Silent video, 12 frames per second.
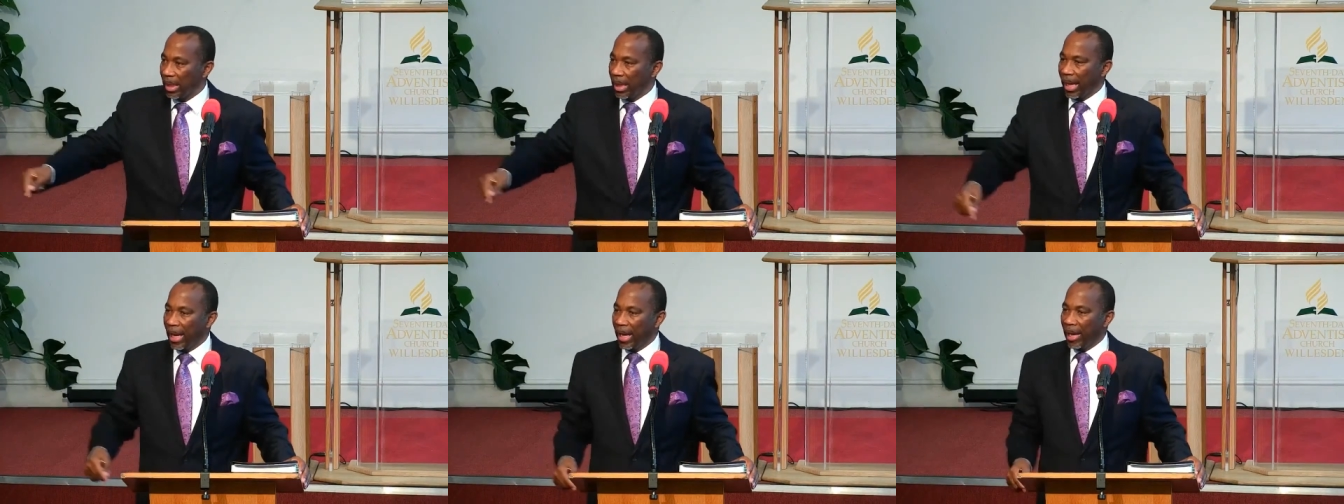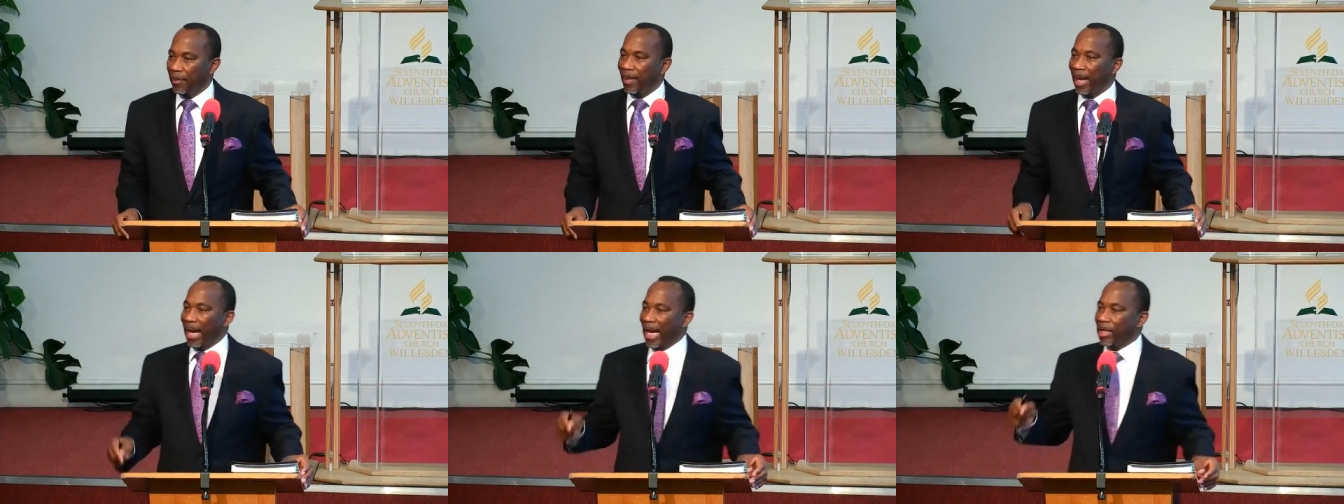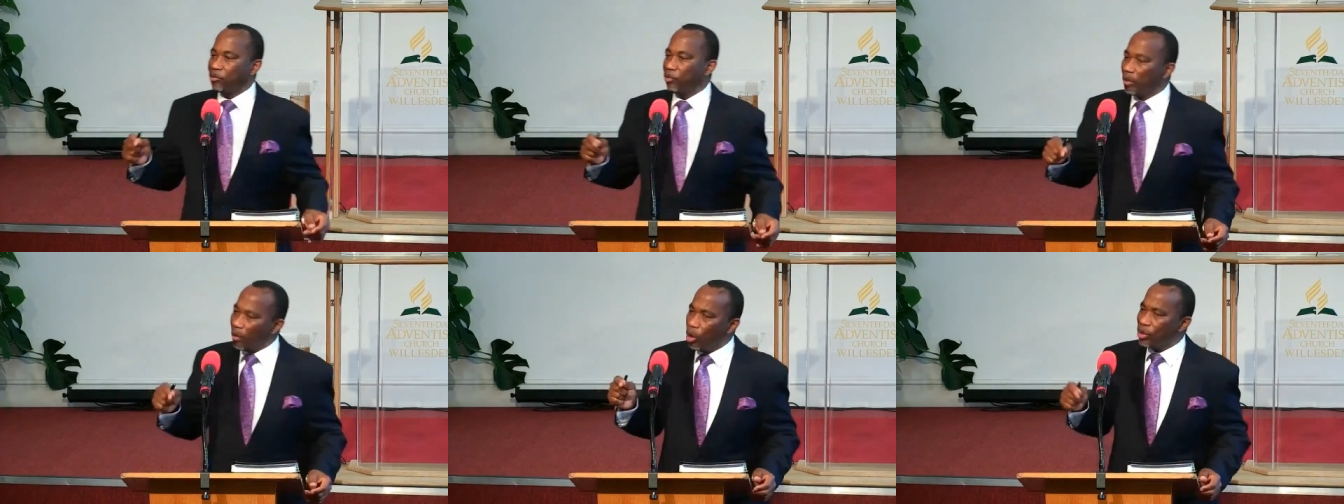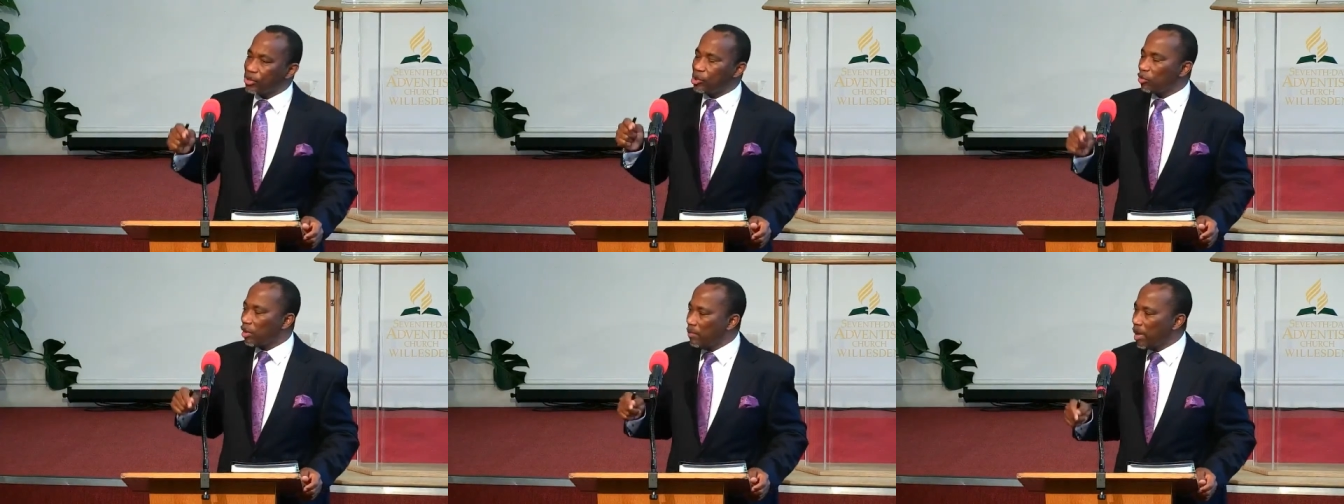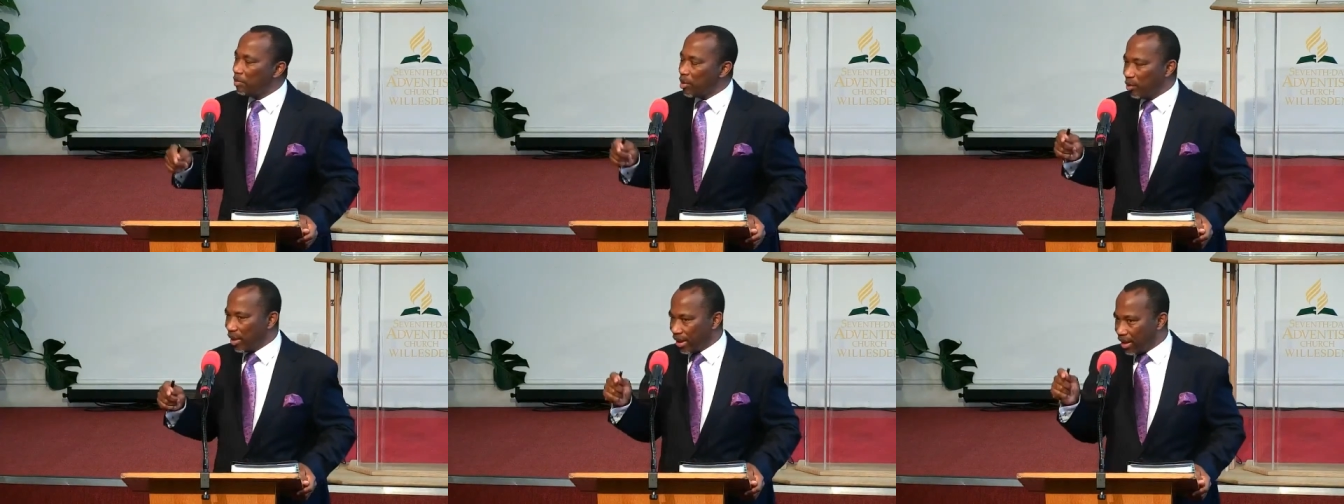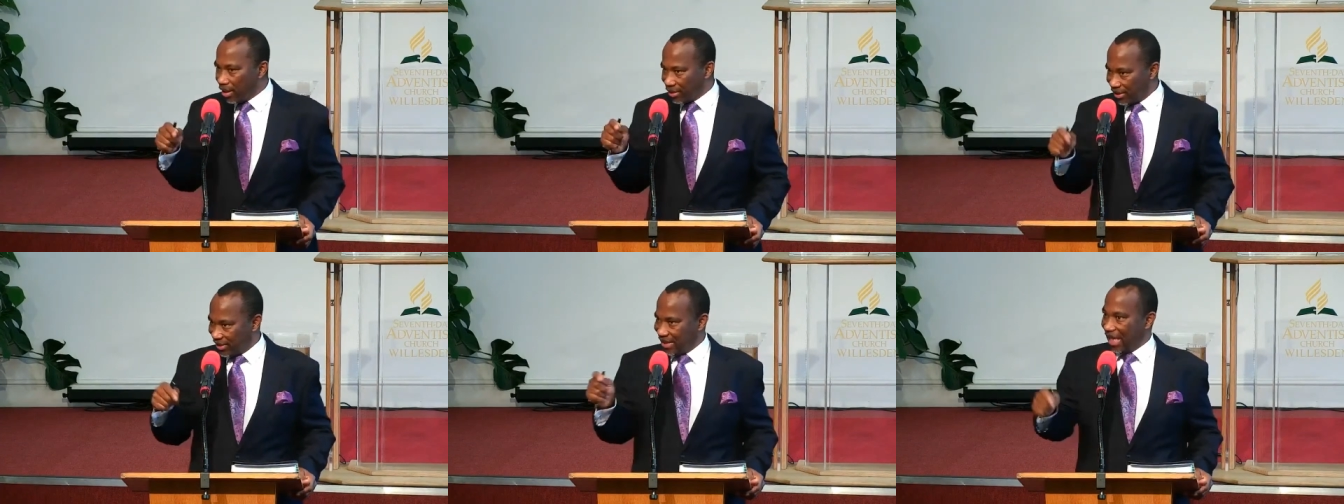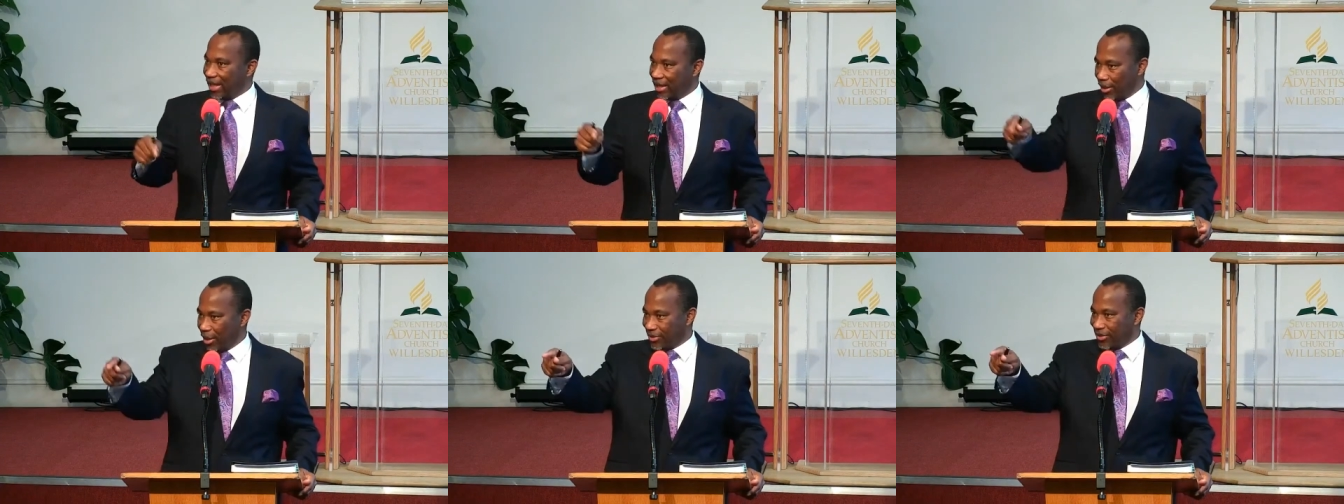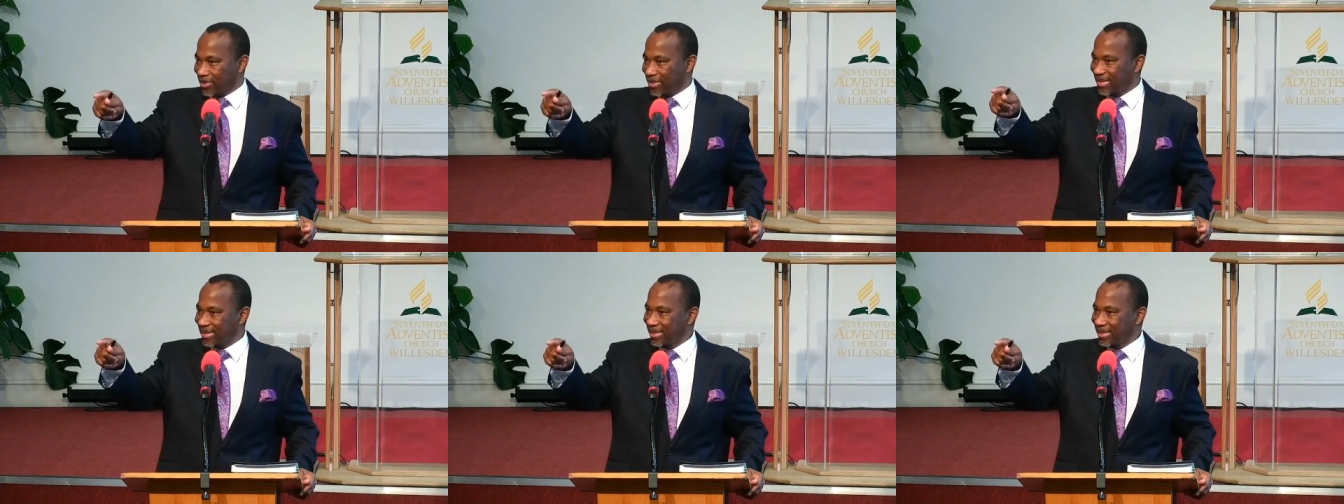And also remember where God is taking us.